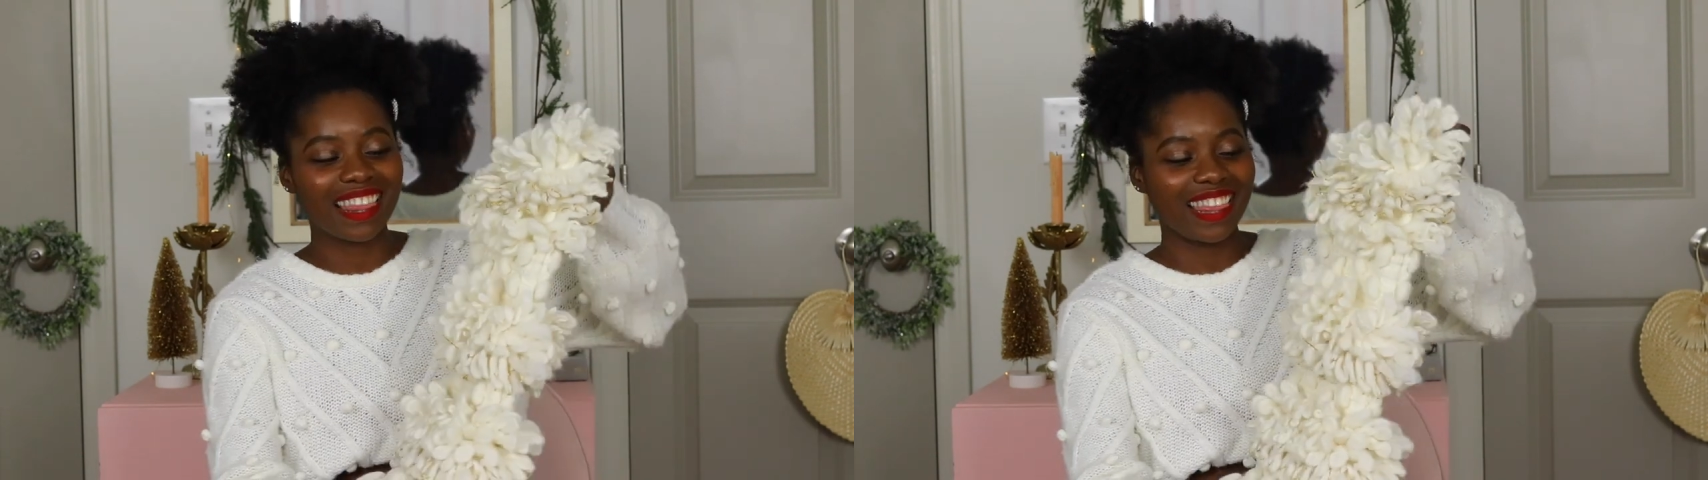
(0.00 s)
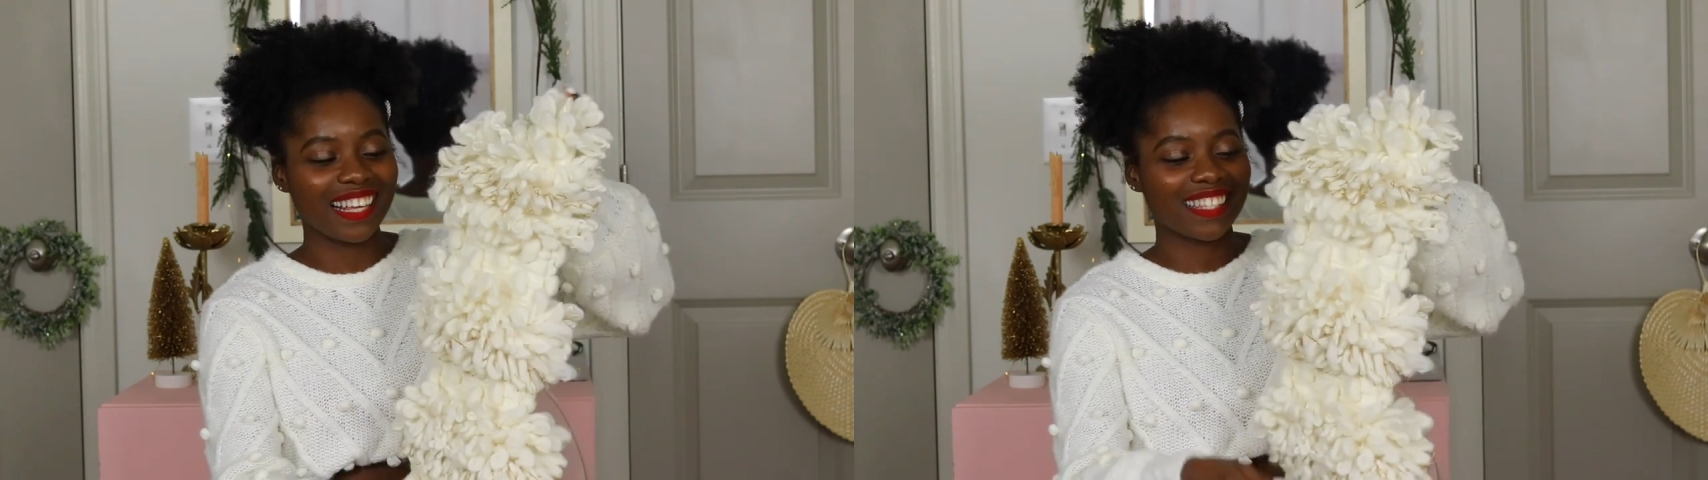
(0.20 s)

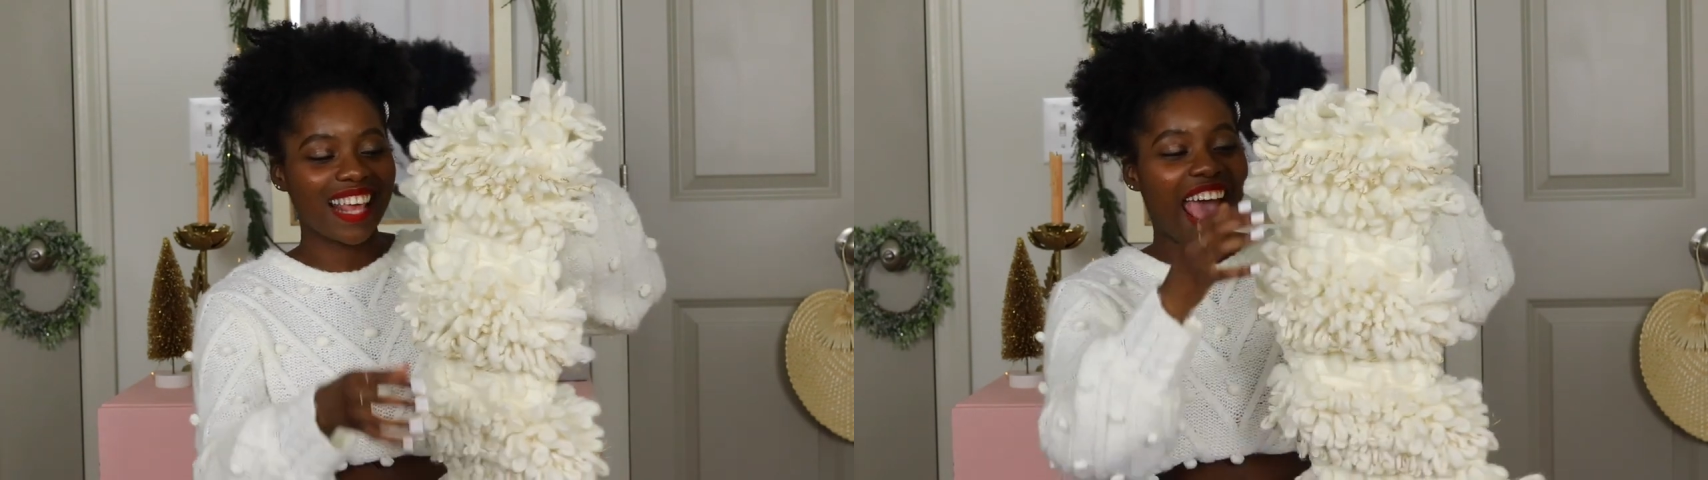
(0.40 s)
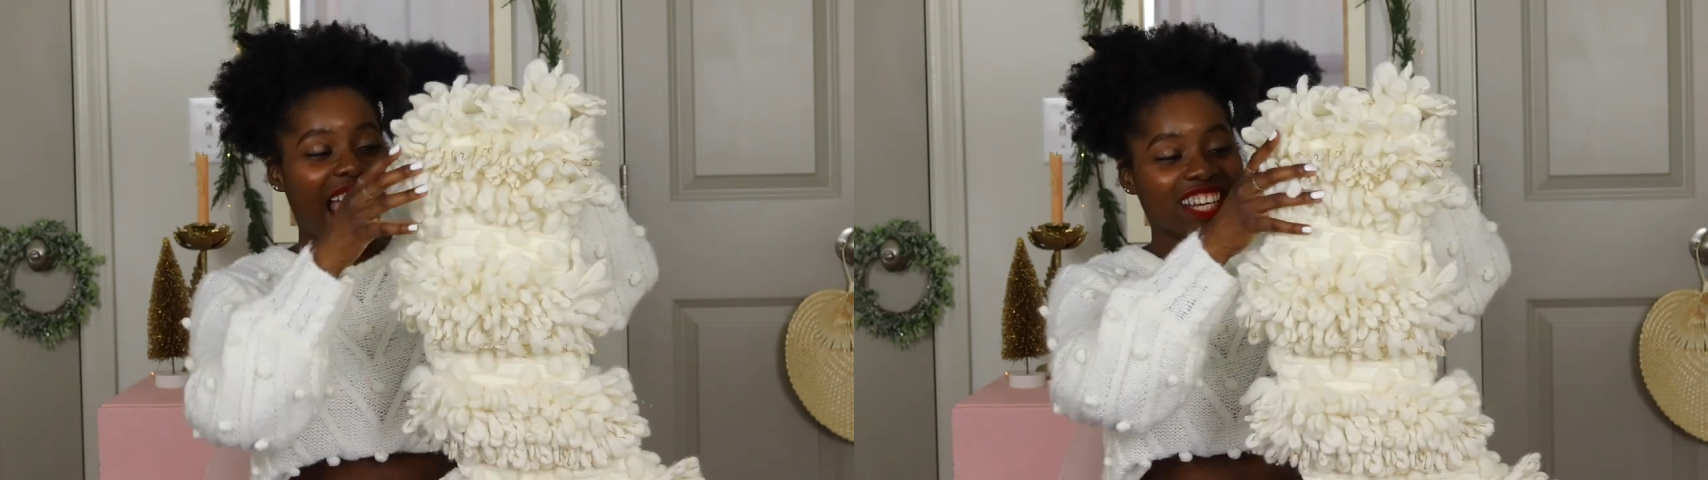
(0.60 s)
this
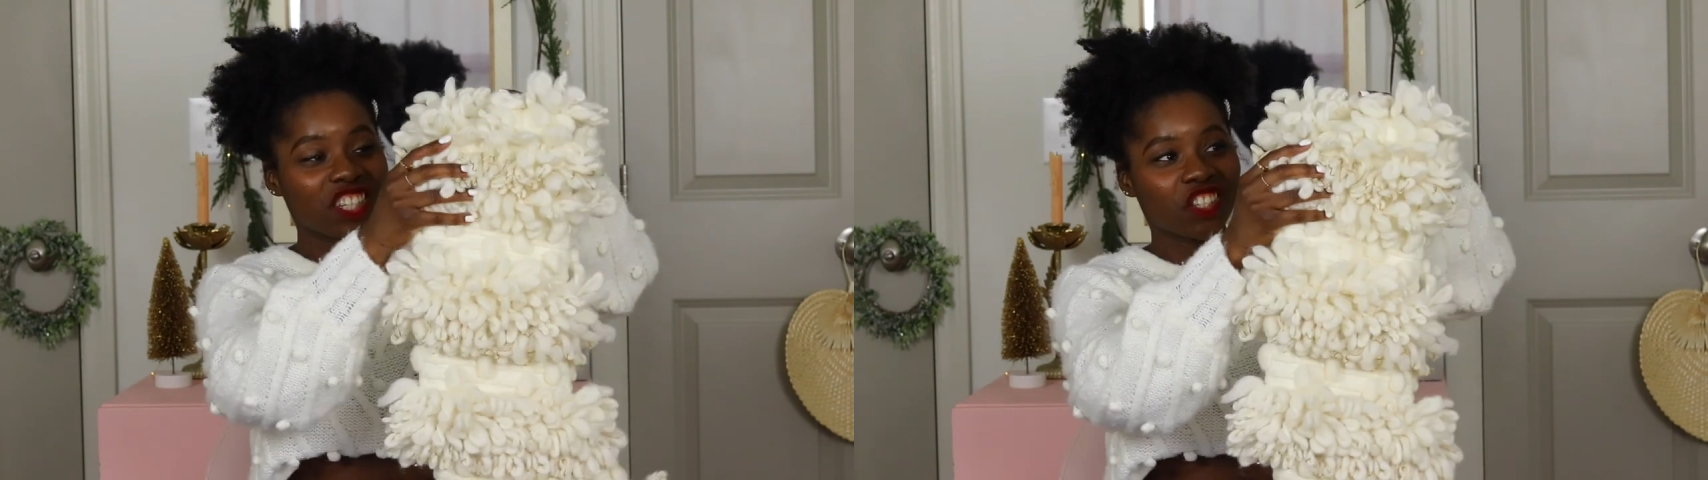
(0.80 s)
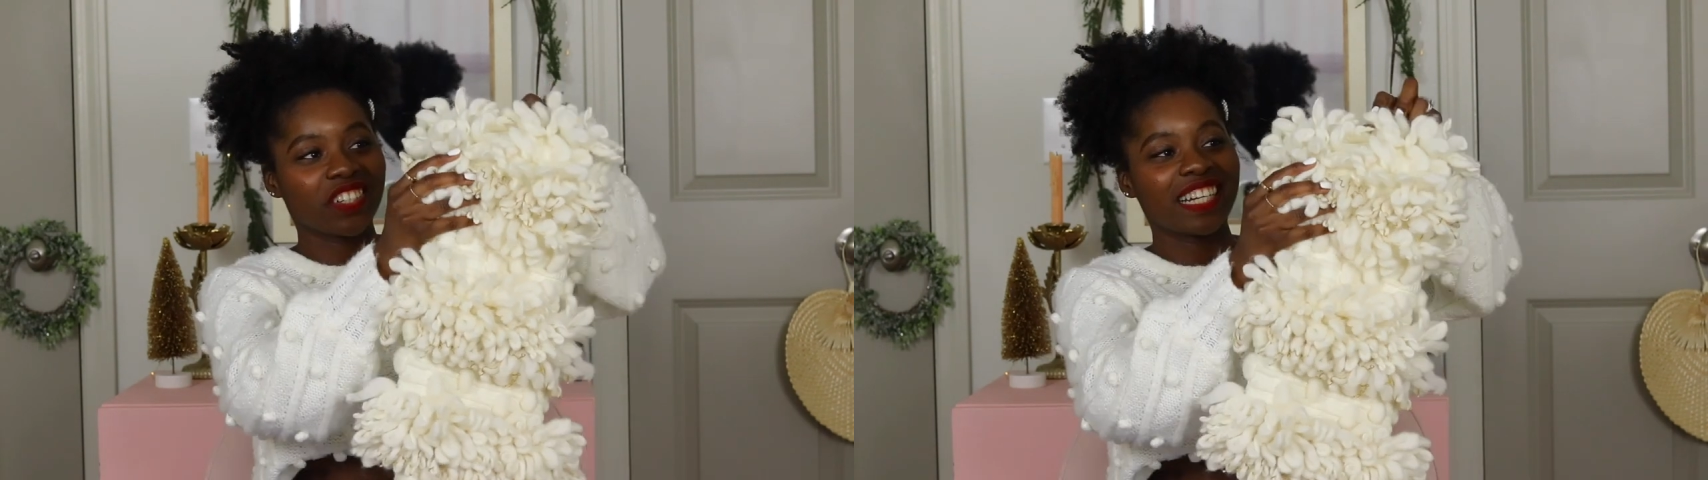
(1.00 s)

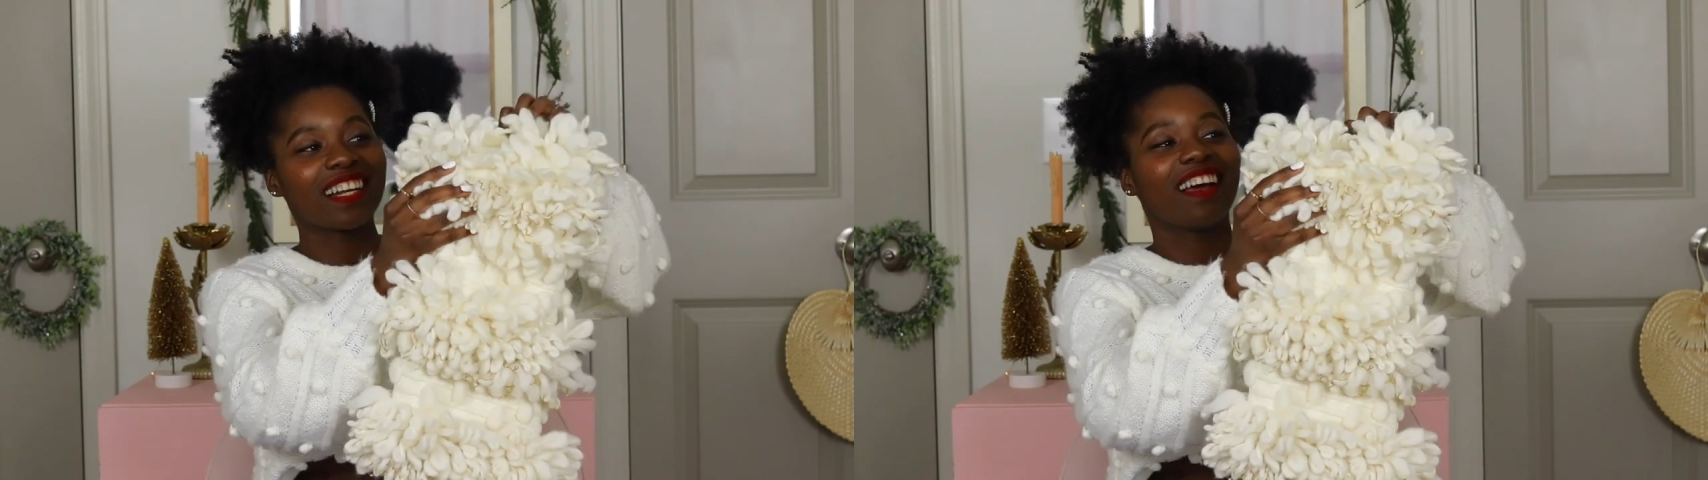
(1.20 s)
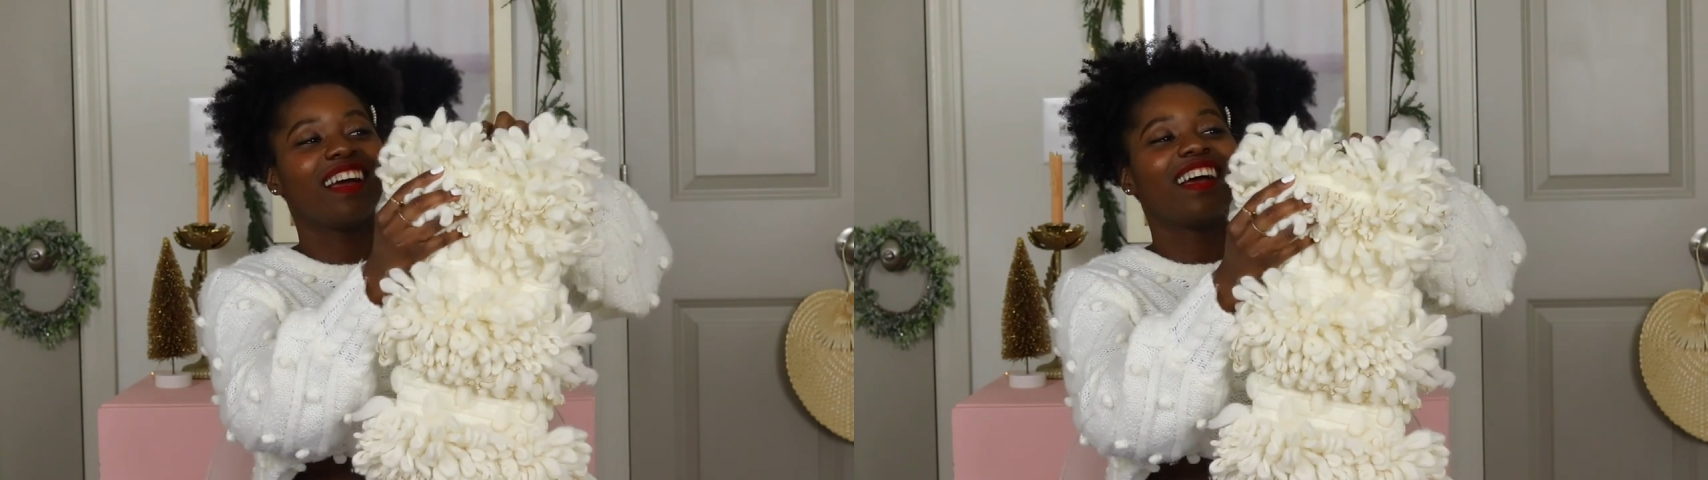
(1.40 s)
Astrid